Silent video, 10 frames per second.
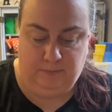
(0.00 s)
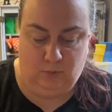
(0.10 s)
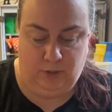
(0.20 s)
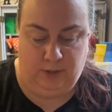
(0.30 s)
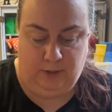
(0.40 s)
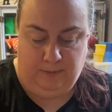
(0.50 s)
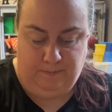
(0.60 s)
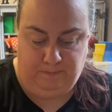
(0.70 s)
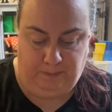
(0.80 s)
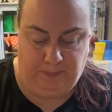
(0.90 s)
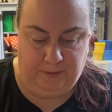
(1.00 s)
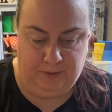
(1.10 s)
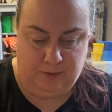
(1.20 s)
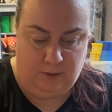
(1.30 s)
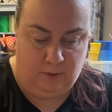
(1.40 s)
okay?
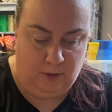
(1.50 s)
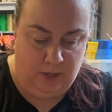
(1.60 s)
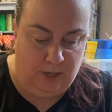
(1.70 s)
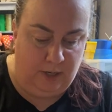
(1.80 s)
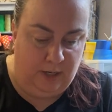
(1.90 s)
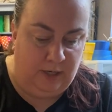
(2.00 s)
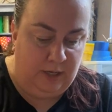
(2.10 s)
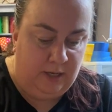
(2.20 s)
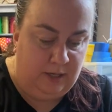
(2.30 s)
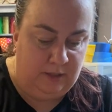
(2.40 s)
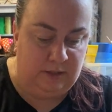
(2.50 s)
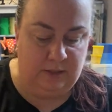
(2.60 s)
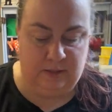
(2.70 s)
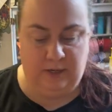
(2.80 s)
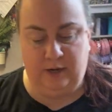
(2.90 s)
So, and again,
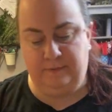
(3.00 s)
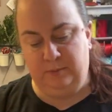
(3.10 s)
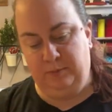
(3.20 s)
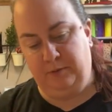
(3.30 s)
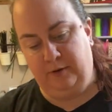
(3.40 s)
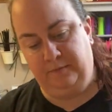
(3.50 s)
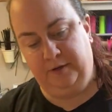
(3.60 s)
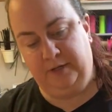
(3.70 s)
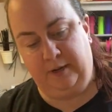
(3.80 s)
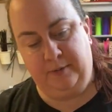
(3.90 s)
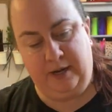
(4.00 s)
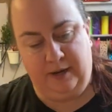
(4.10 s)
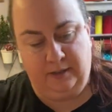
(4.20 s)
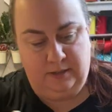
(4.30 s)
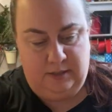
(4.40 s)
doesn't have to be perfect. I'm
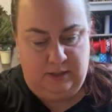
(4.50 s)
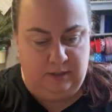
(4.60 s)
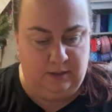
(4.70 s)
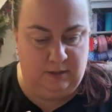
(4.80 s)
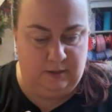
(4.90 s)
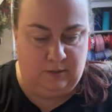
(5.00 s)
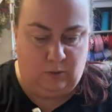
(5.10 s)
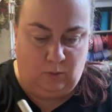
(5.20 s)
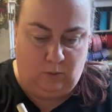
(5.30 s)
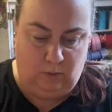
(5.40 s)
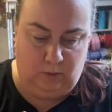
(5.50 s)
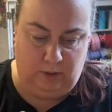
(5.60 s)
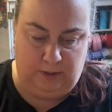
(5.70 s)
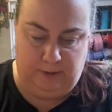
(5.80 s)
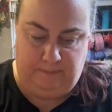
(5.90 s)
kind of digging this
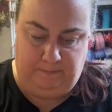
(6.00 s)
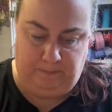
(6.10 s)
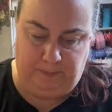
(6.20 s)
whole,